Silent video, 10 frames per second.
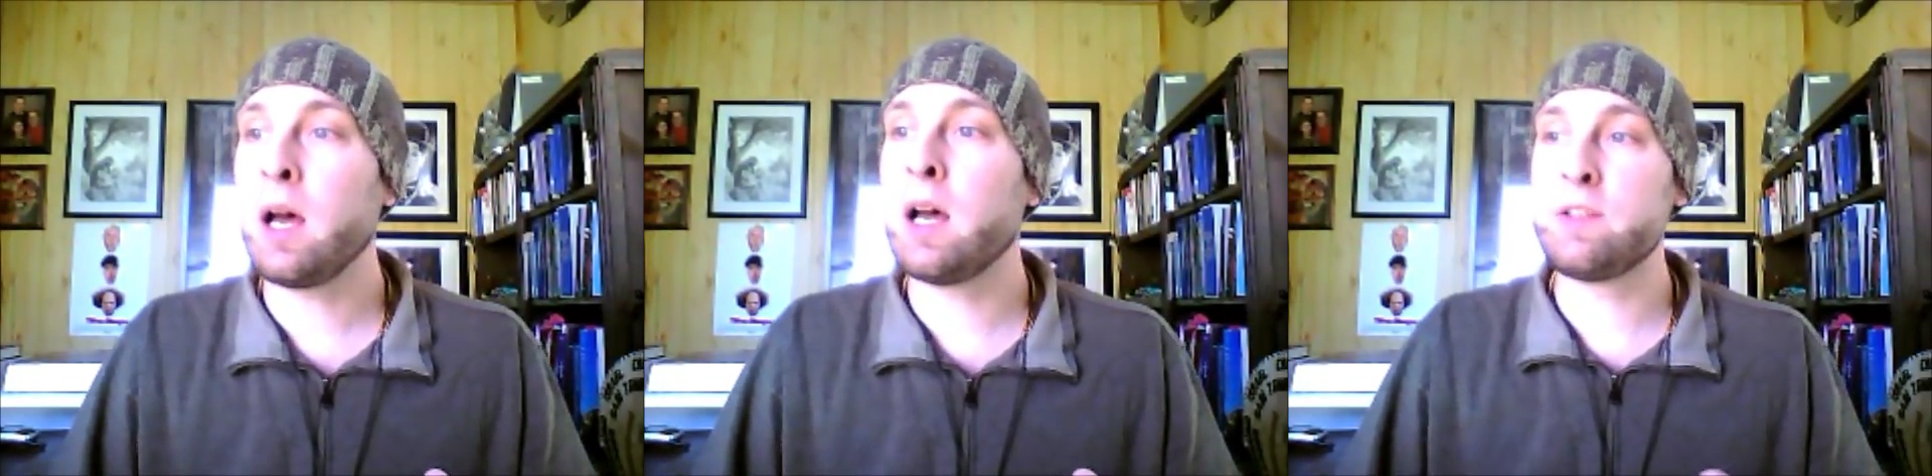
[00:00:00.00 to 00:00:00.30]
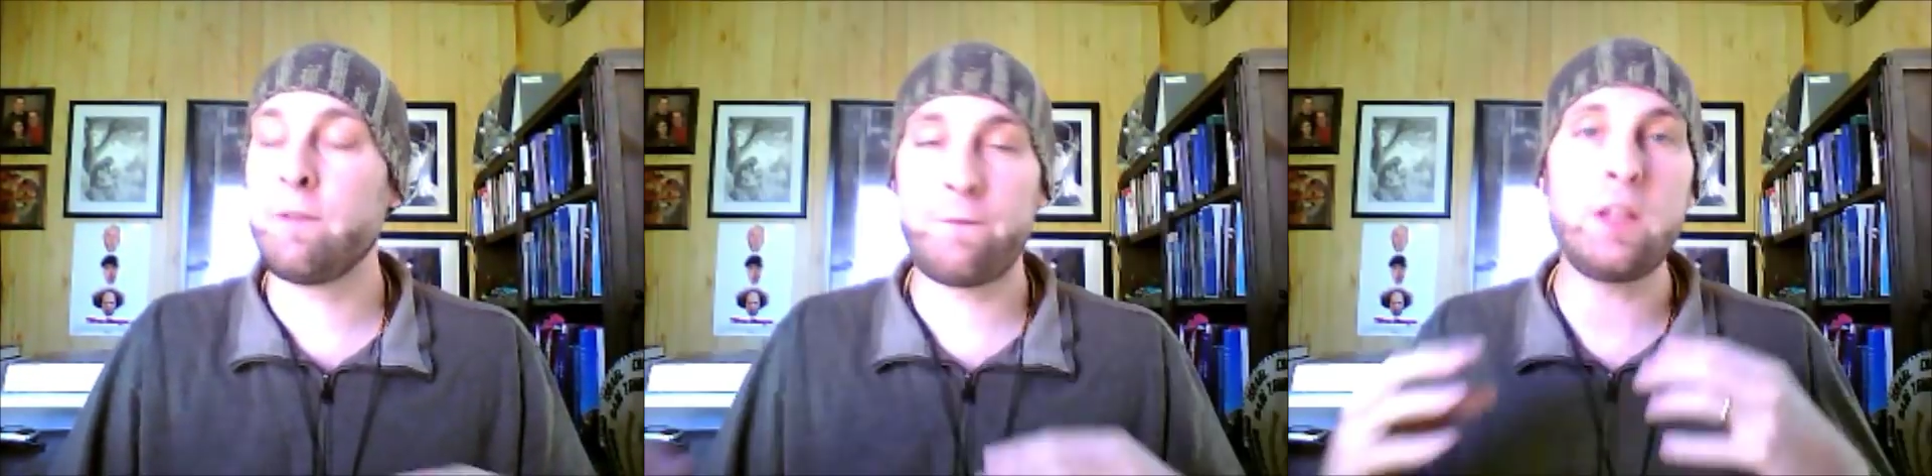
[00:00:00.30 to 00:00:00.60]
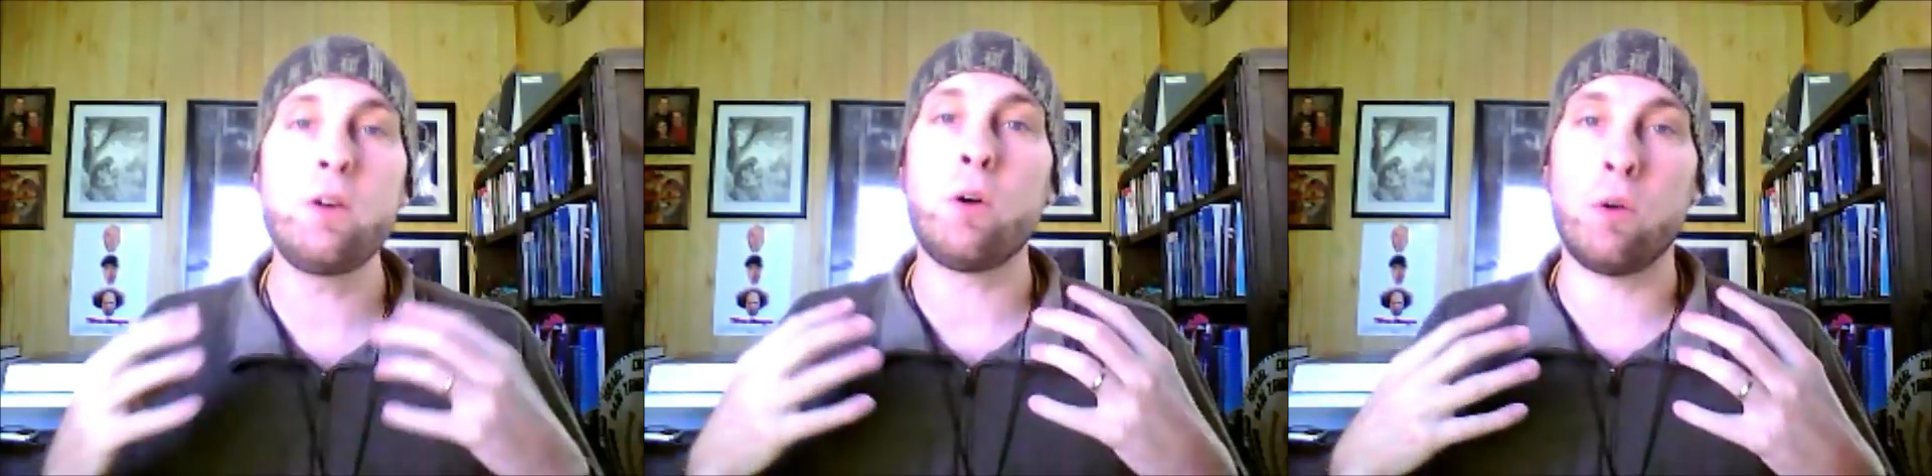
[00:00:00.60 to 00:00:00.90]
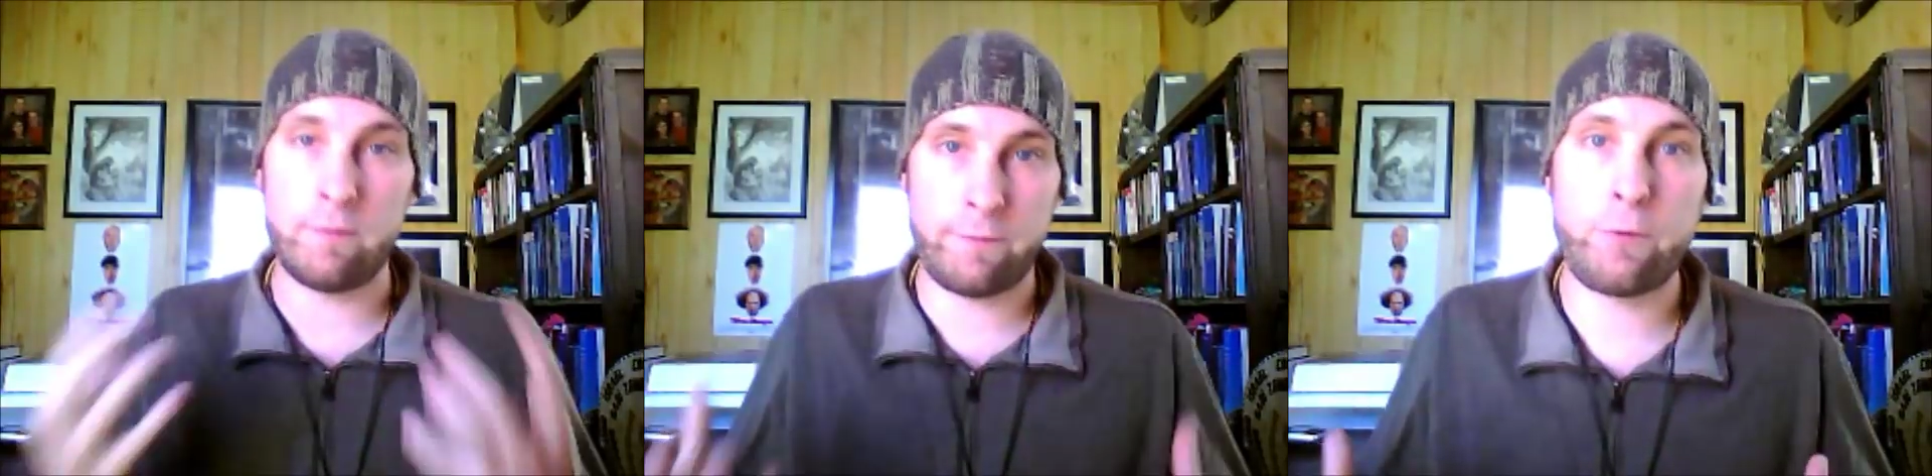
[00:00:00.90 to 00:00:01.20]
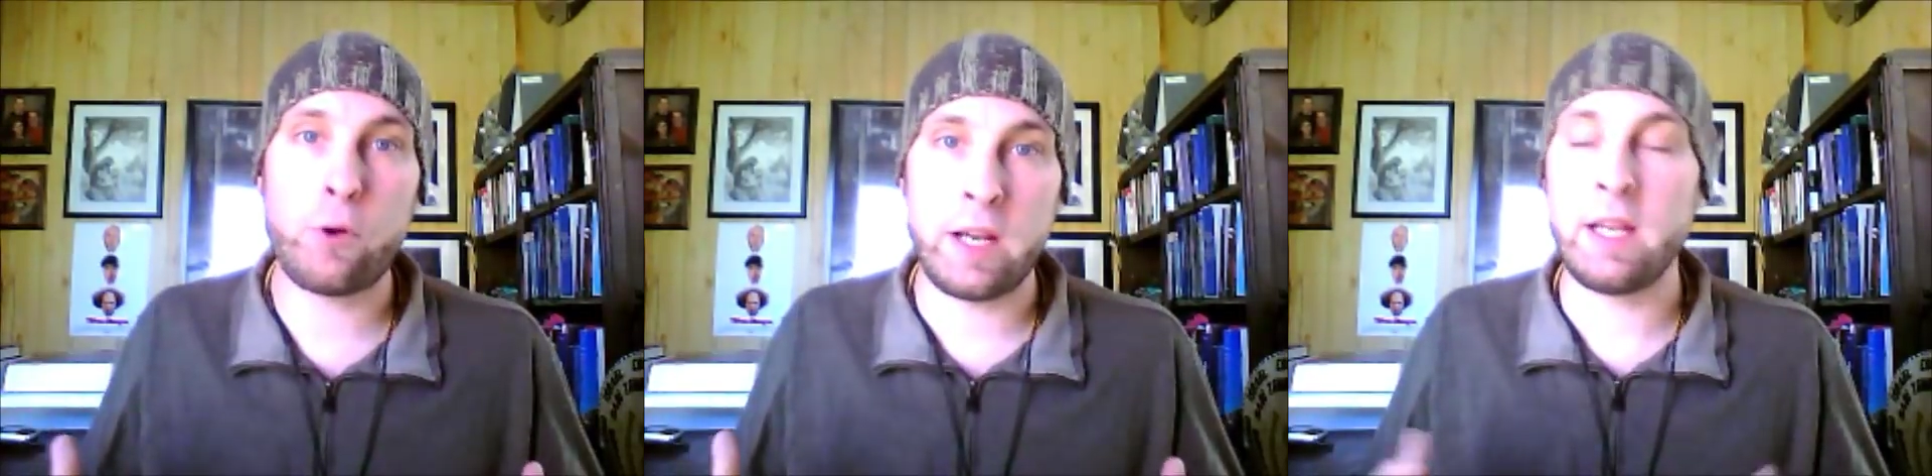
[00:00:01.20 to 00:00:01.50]
to feel
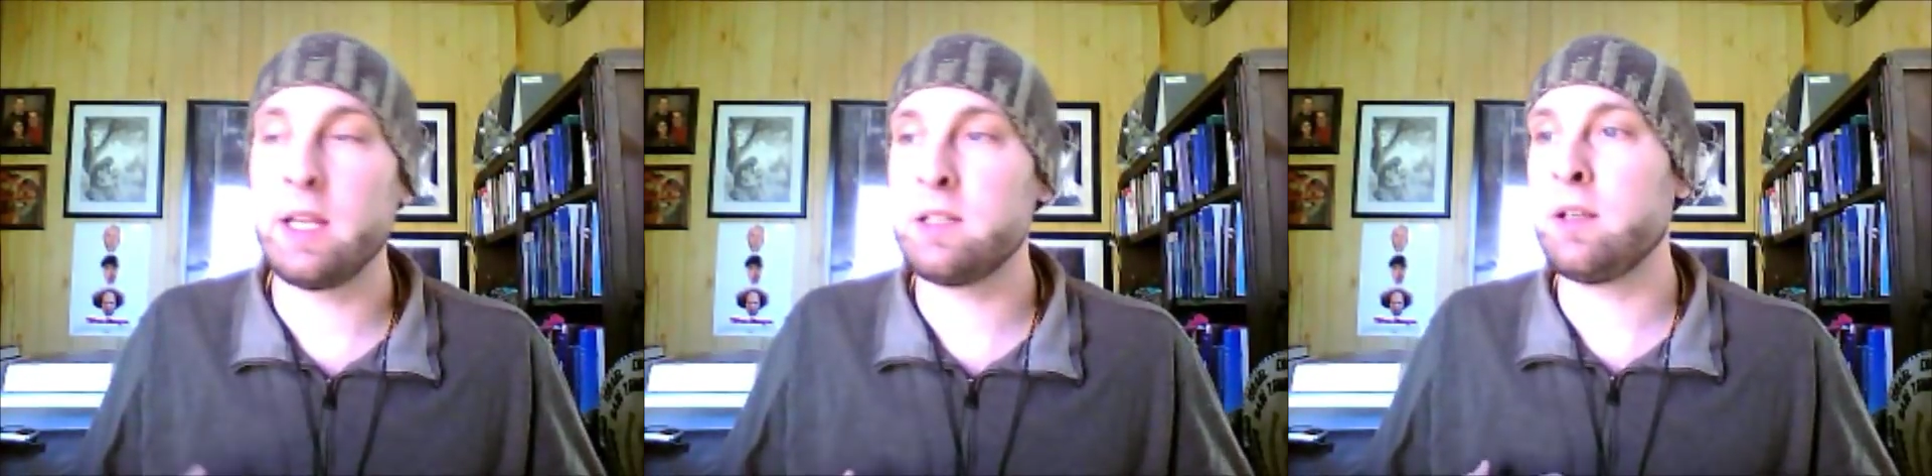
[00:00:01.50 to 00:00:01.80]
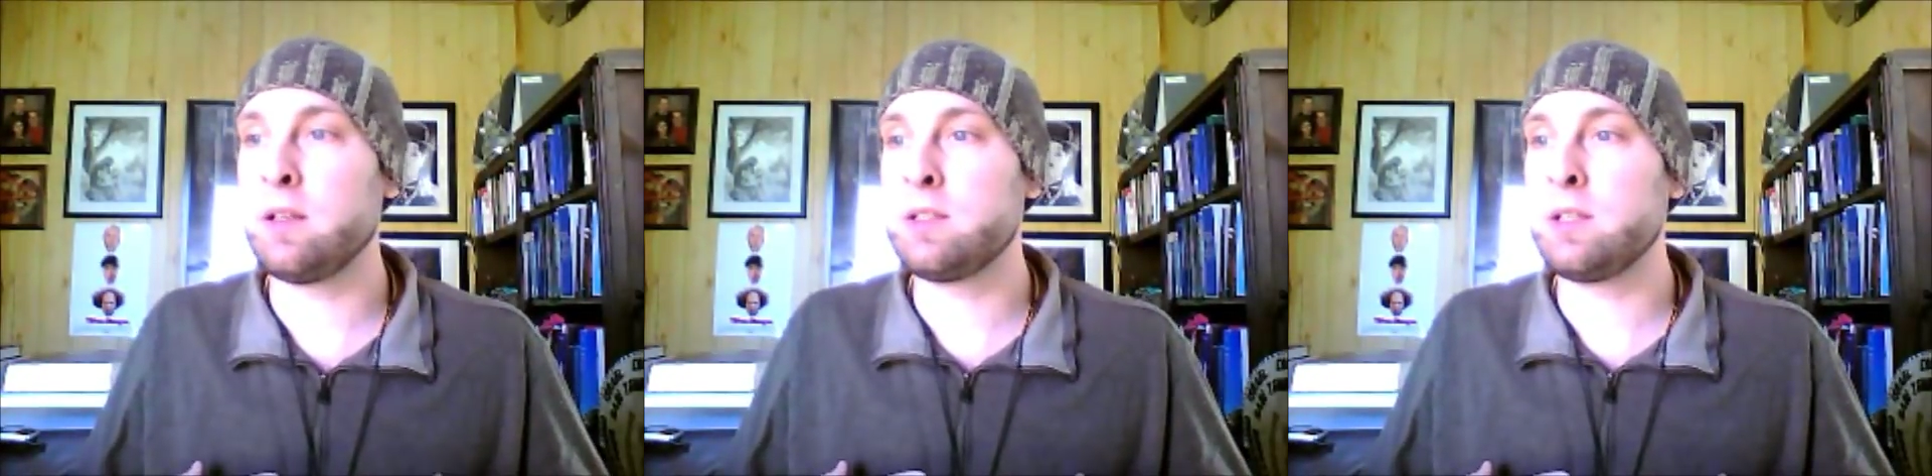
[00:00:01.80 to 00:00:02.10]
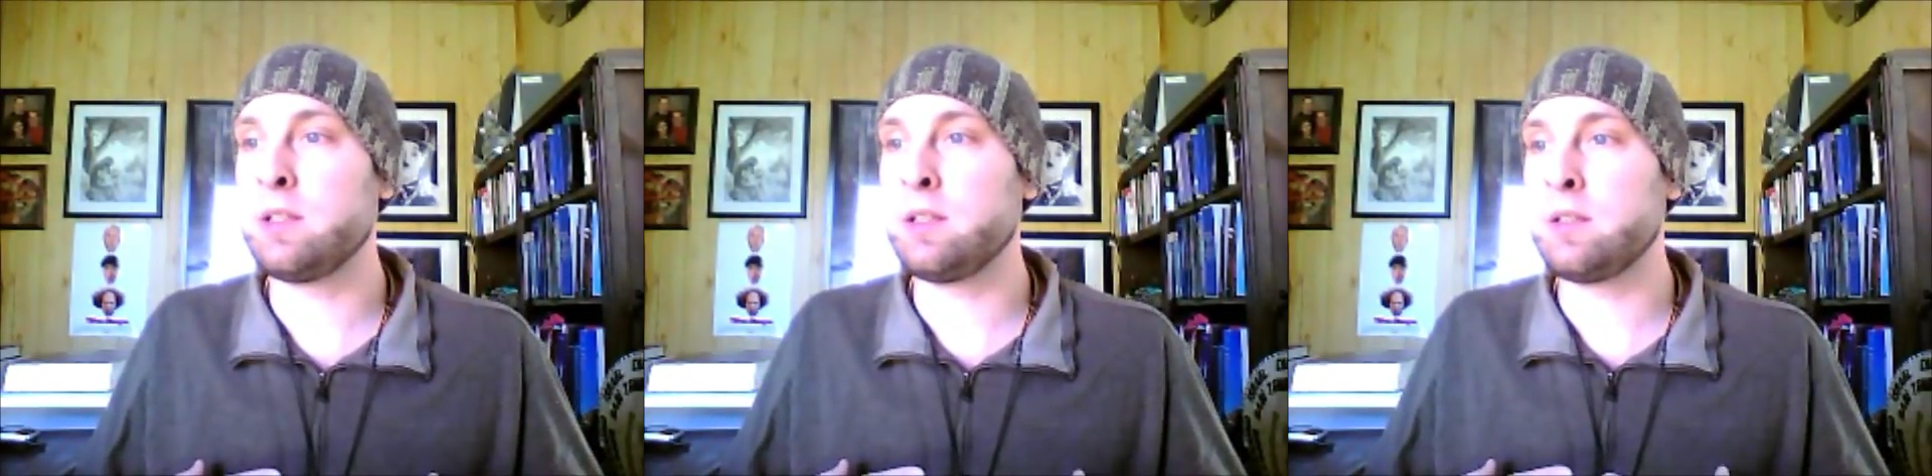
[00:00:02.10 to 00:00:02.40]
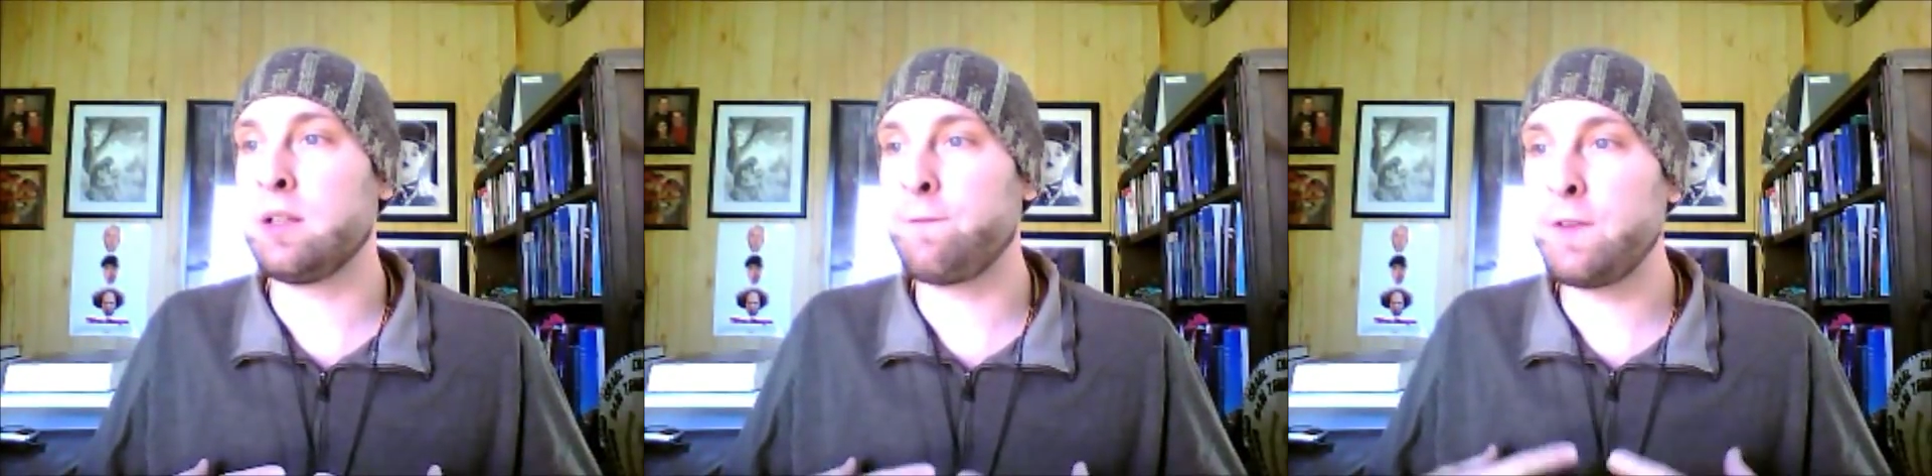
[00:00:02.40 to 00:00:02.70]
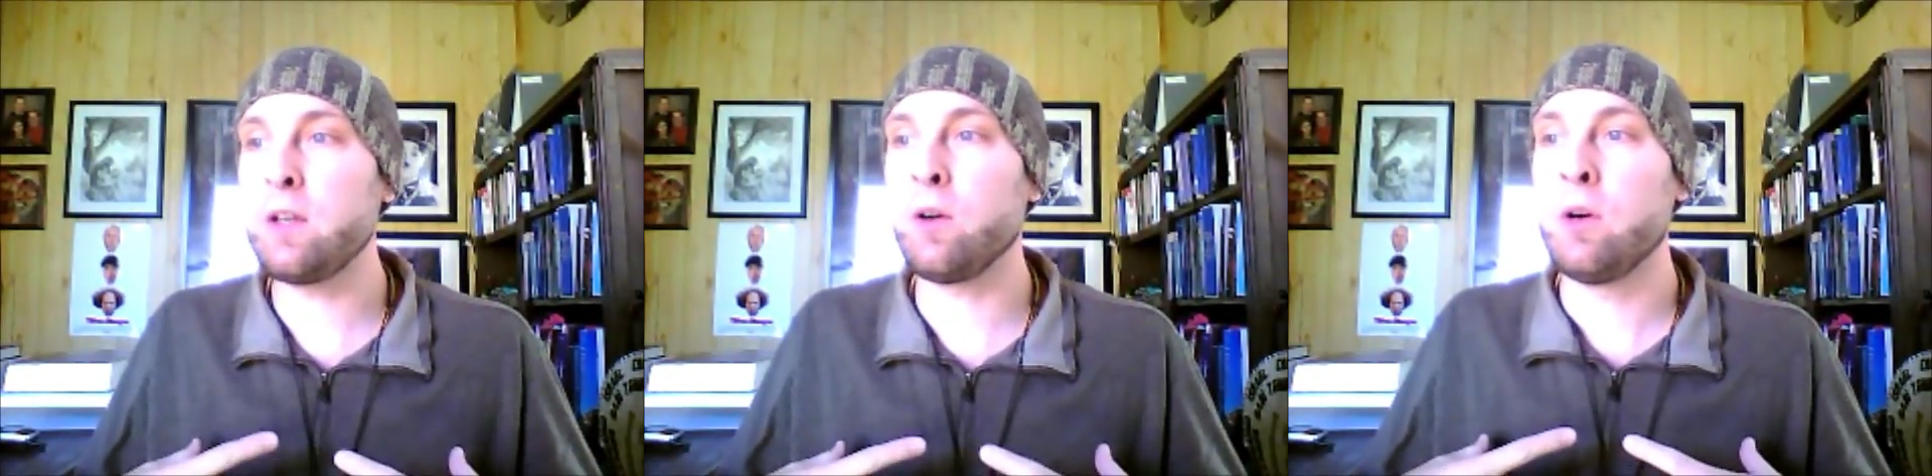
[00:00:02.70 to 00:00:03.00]
free and to
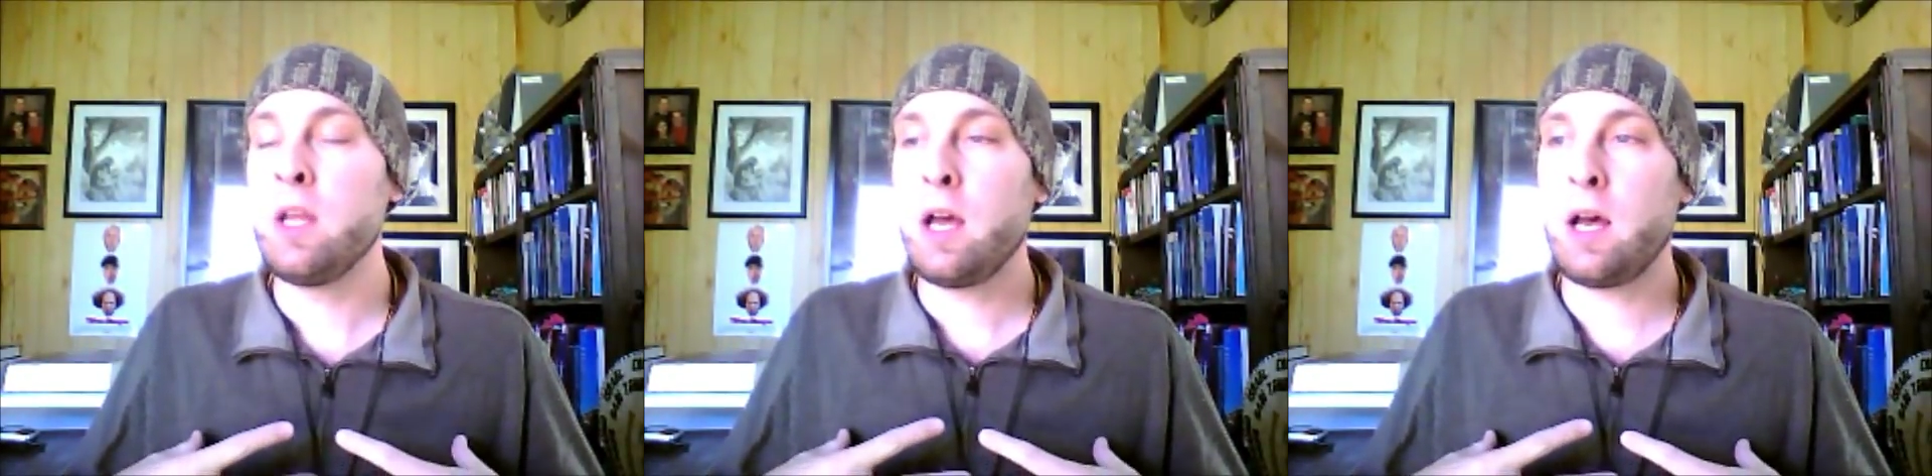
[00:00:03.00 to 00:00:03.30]
feel